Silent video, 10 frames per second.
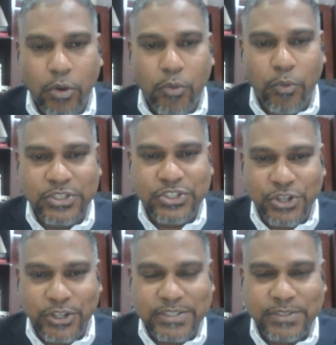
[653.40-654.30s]
was
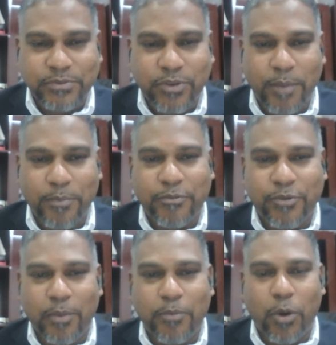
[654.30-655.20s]
just from
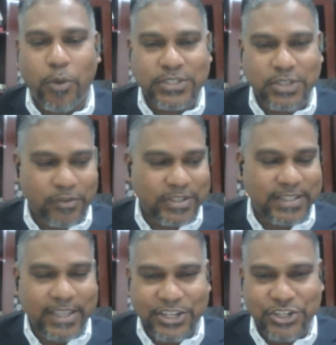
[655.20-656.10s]
our service
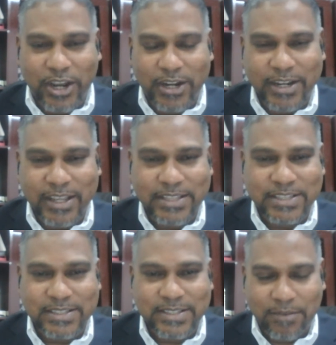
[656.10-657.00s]
station in
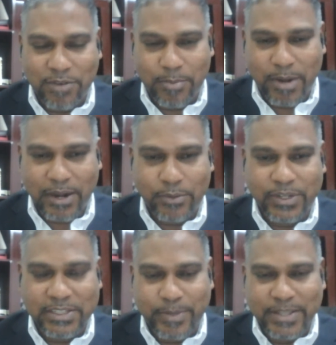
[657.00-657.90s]

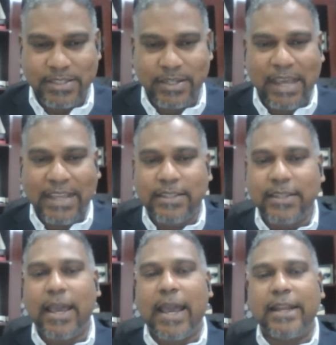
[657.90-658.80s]
Savlamar, dispensing
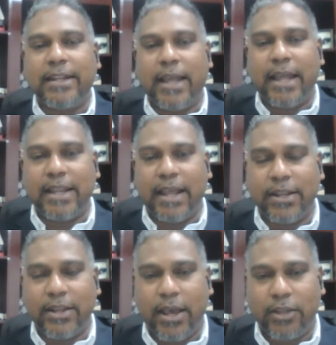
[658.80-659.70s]
90
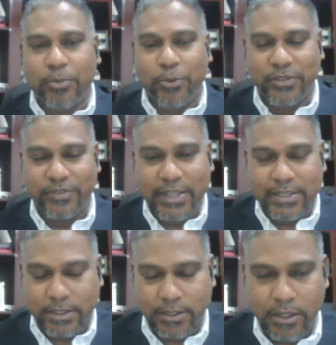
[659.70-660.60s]
and automotive
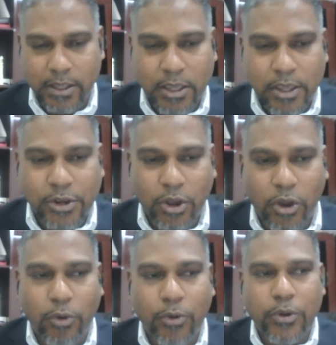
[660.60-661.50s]
diesel.
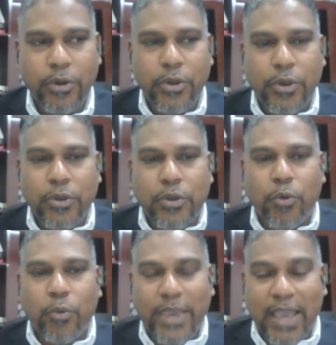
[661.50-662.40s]
Now,
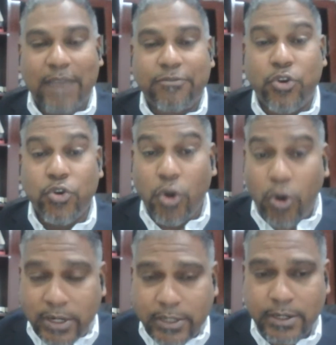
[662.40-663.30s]
we have
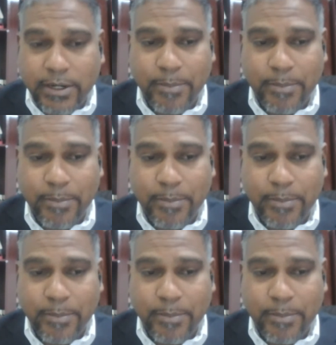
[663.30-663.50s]
grown the